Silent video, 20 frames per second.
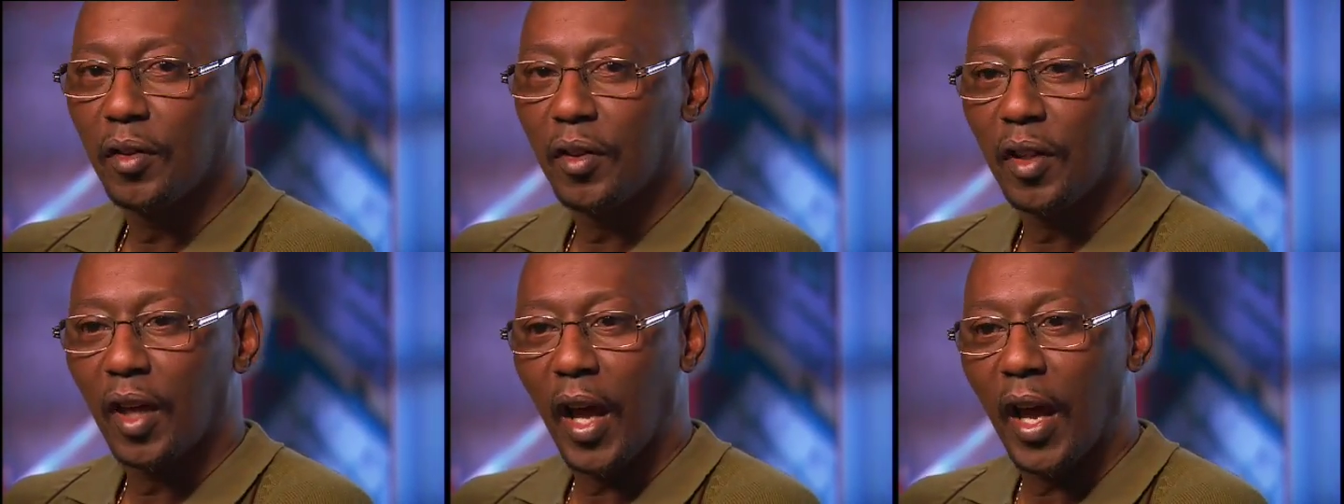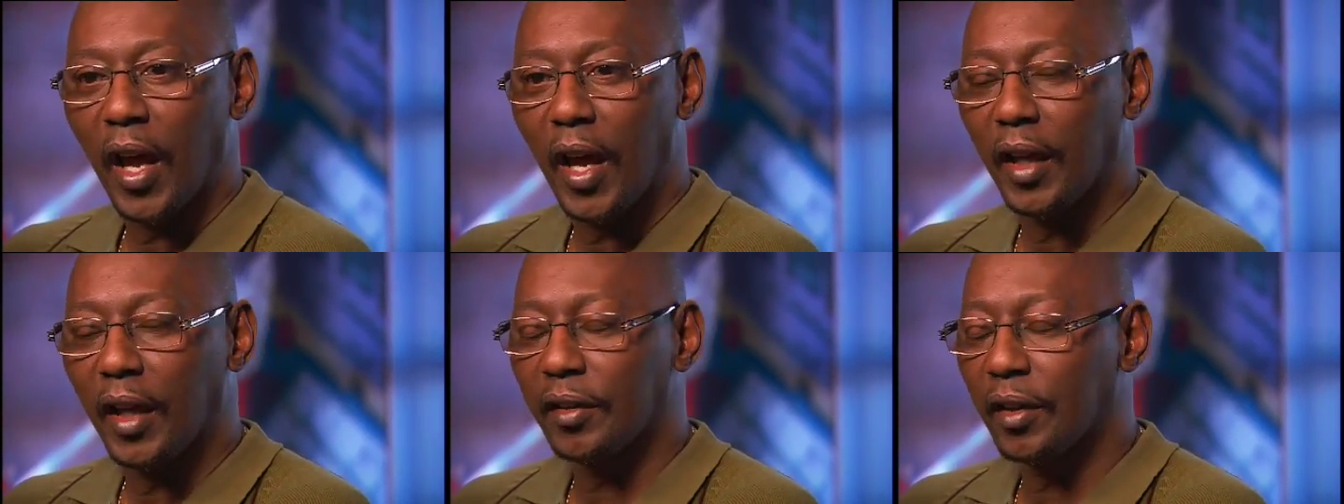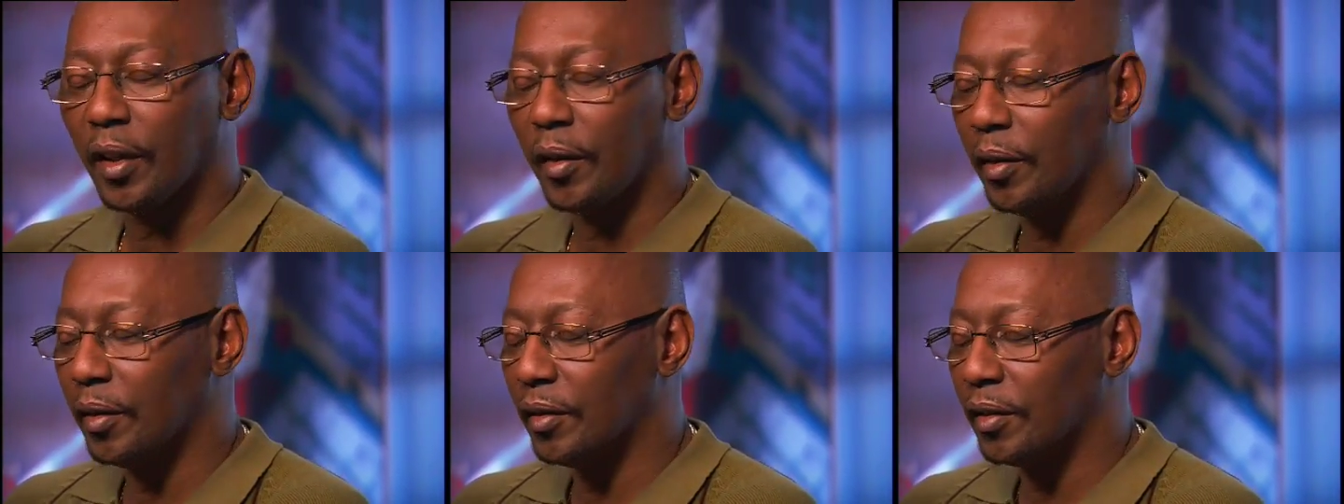had
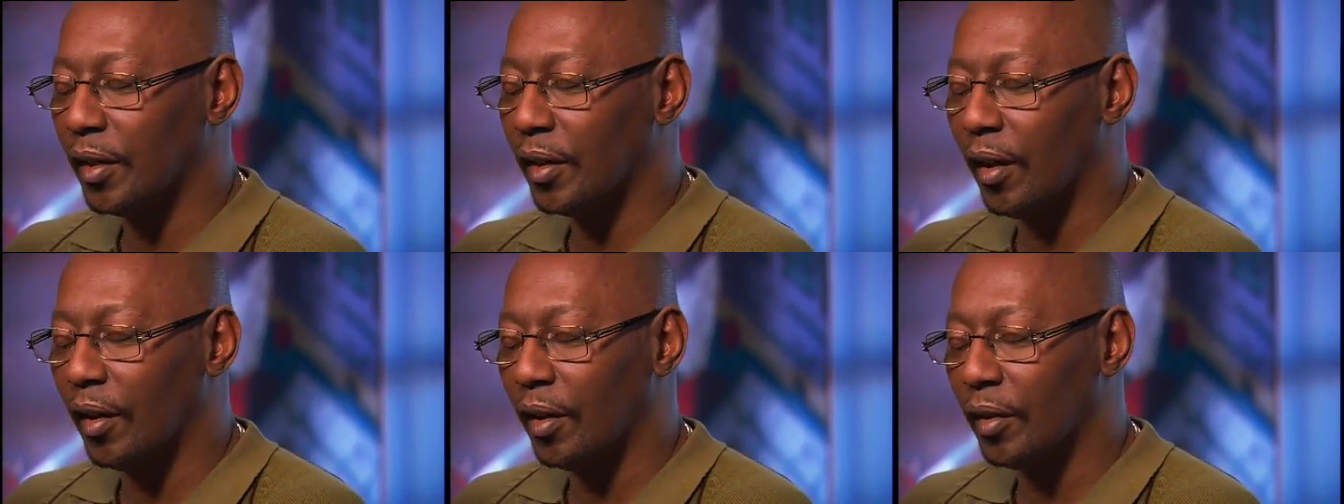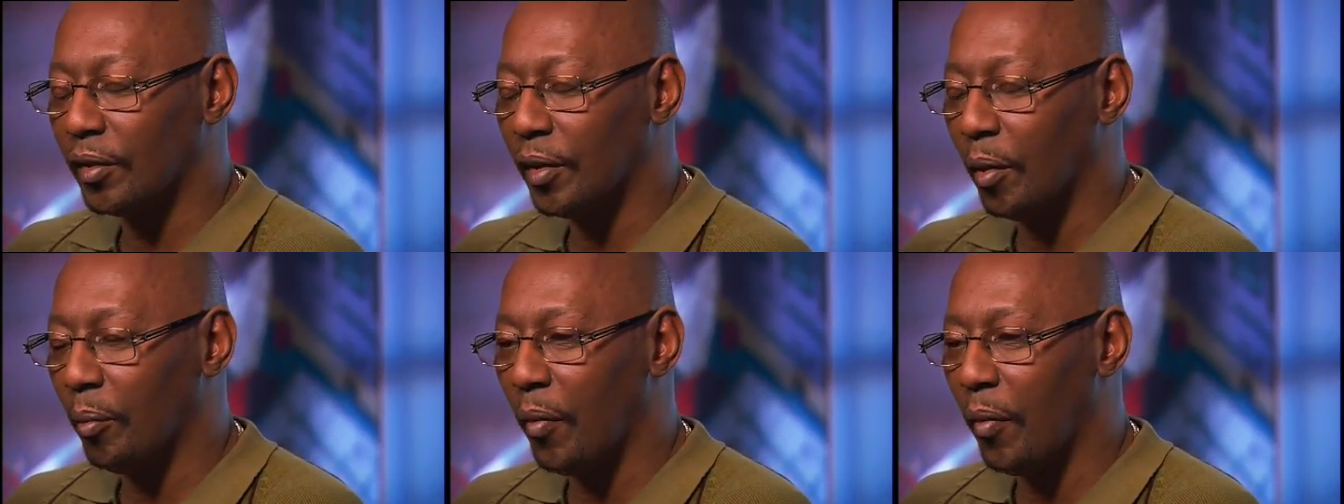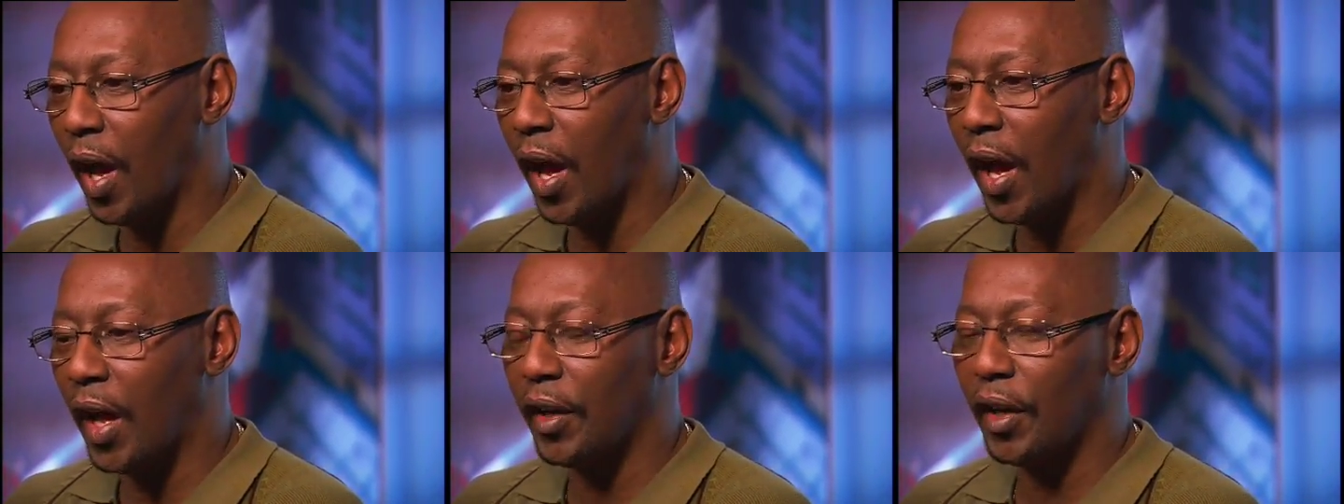the
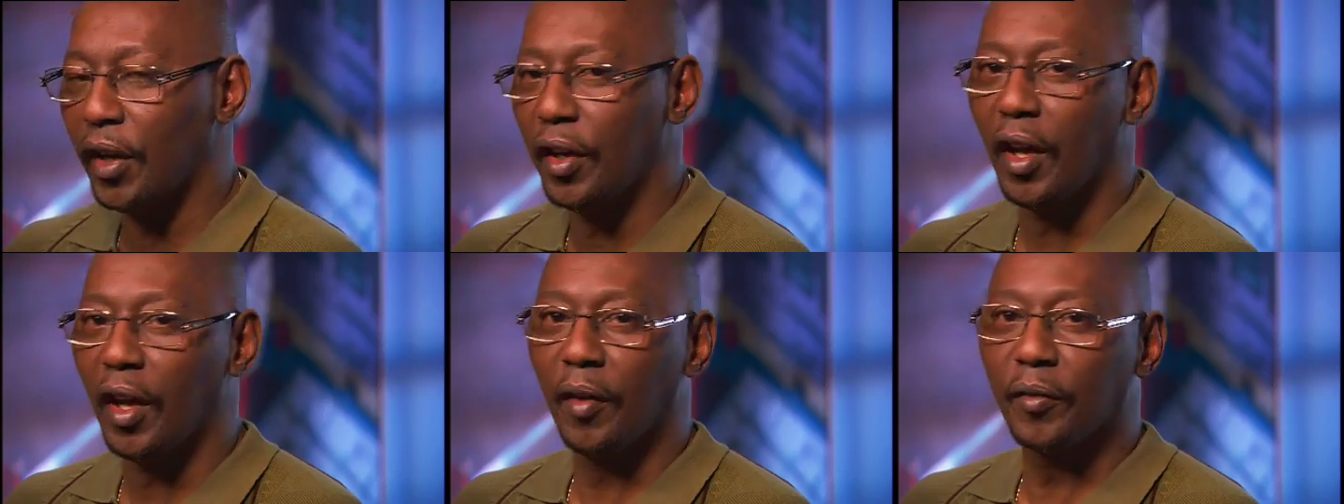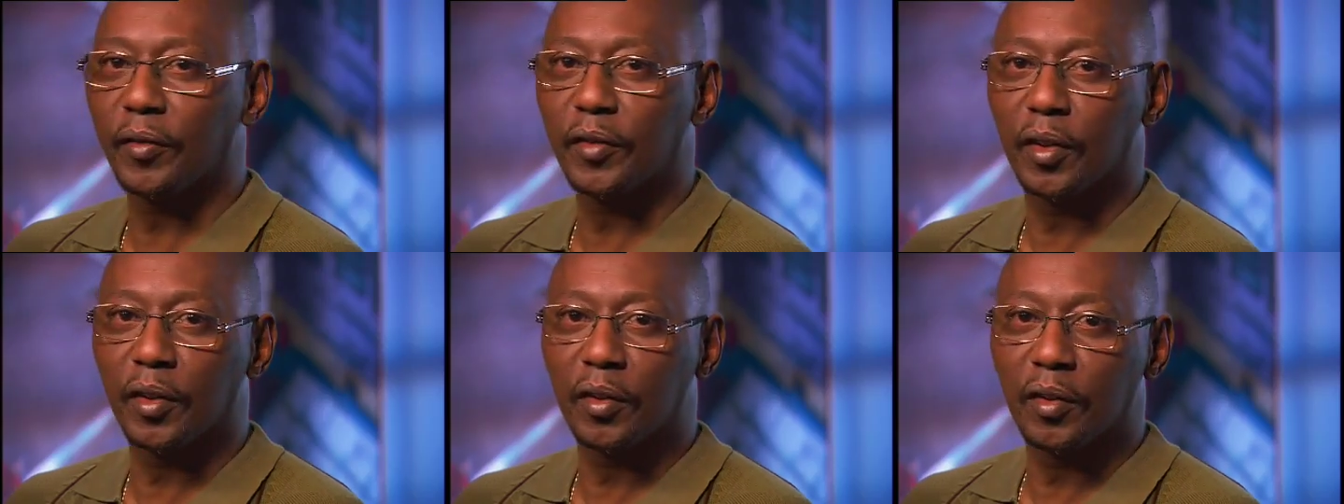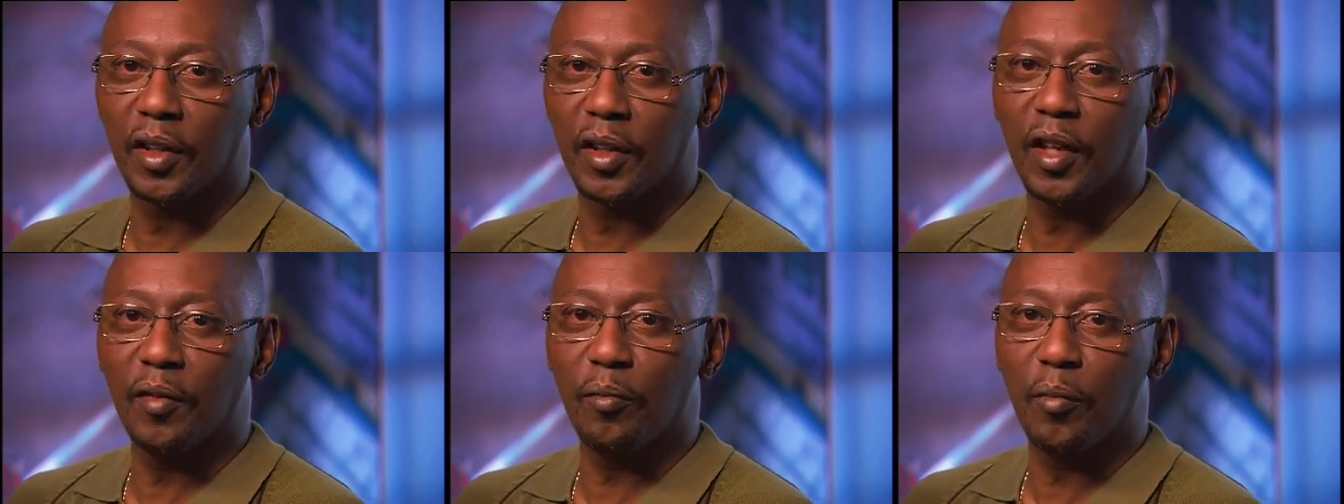mind enough to
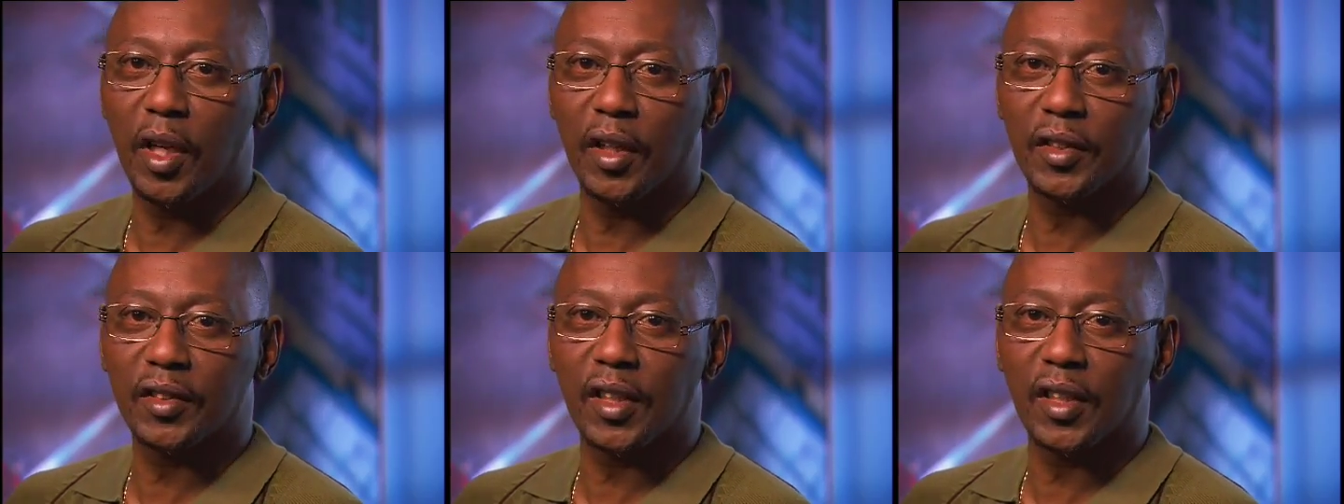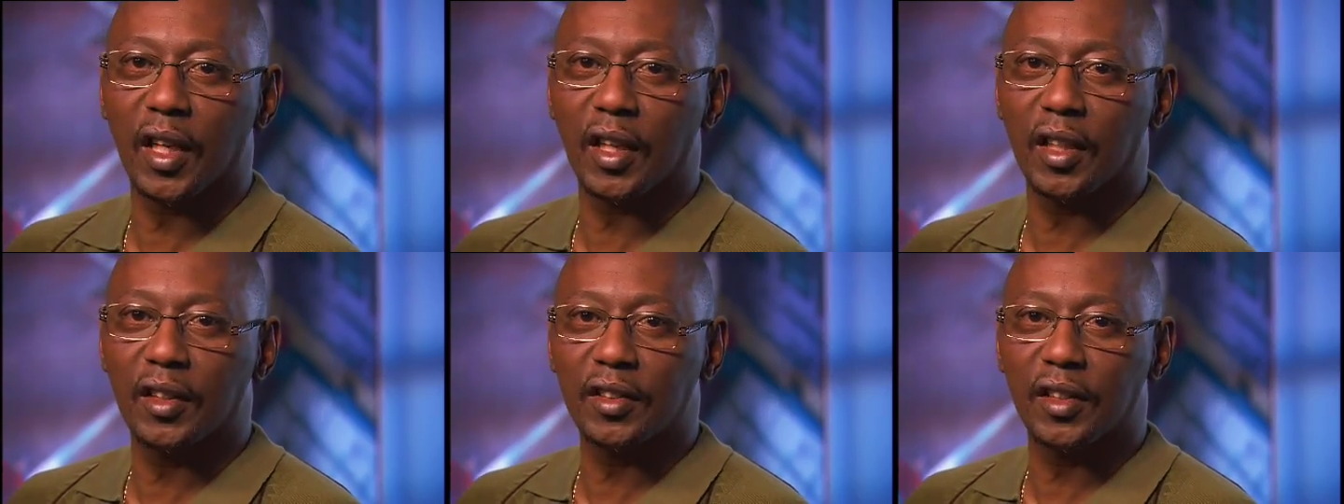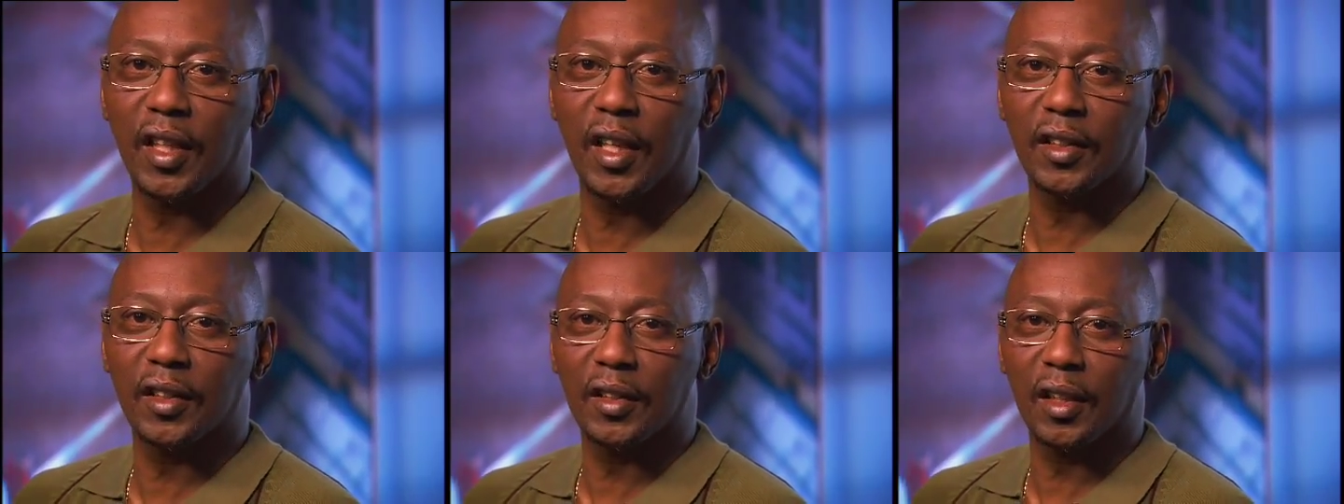give me a second
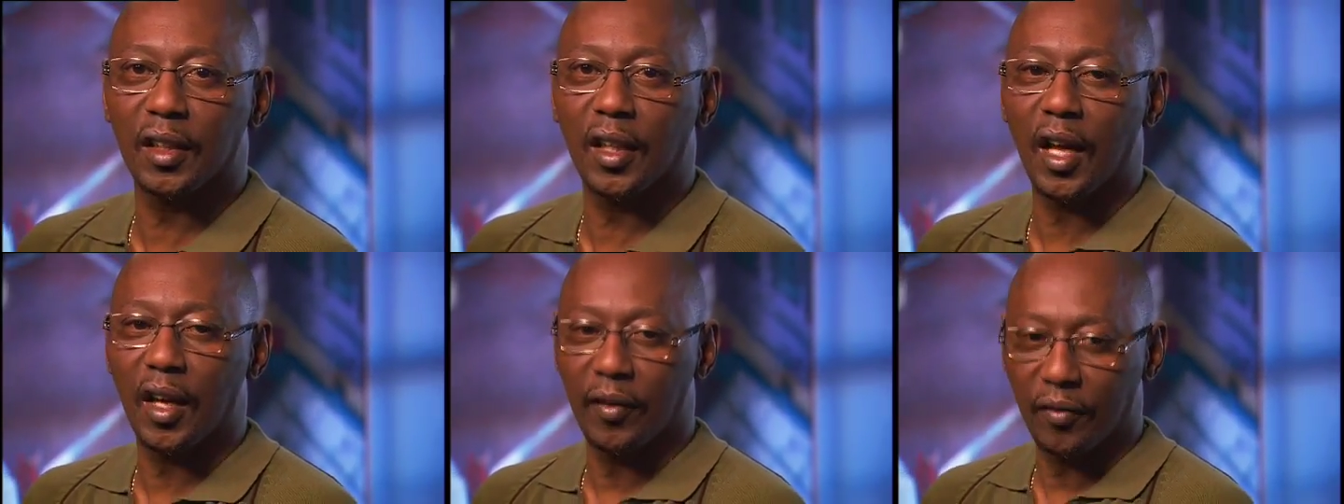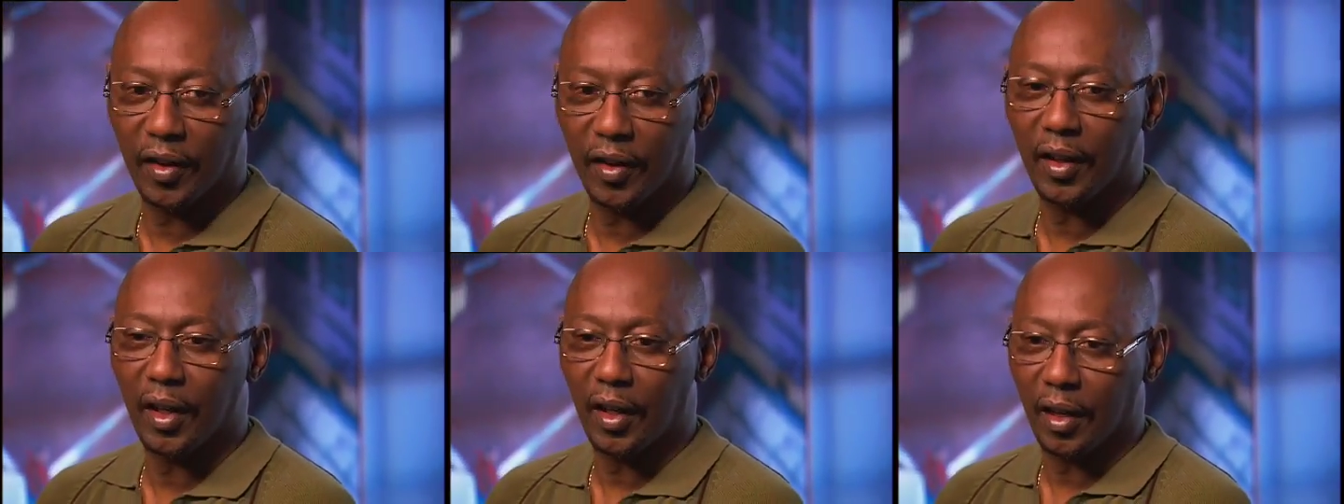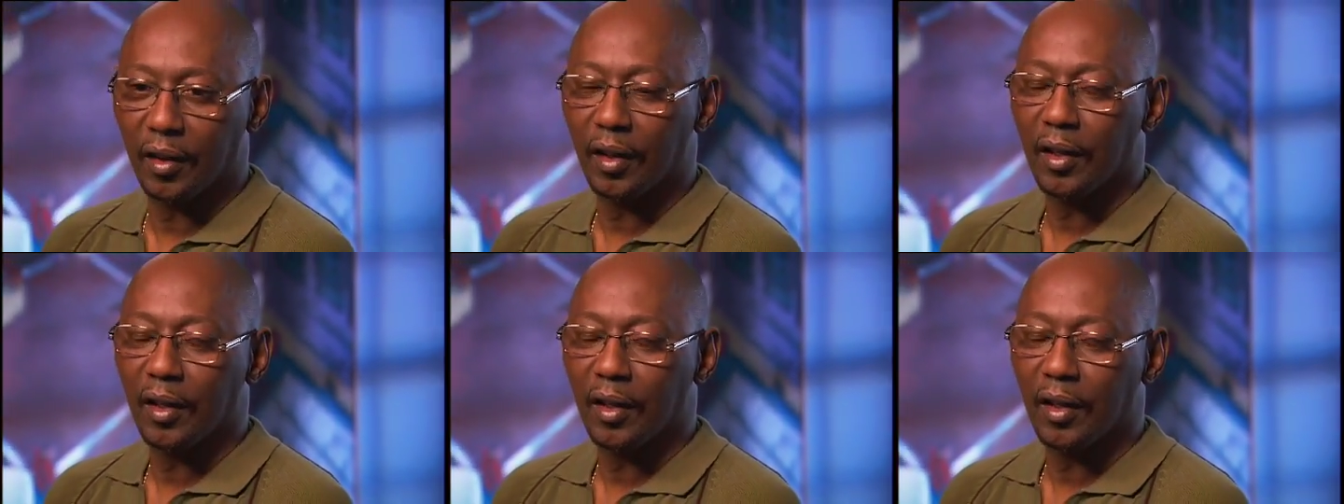chance at life, and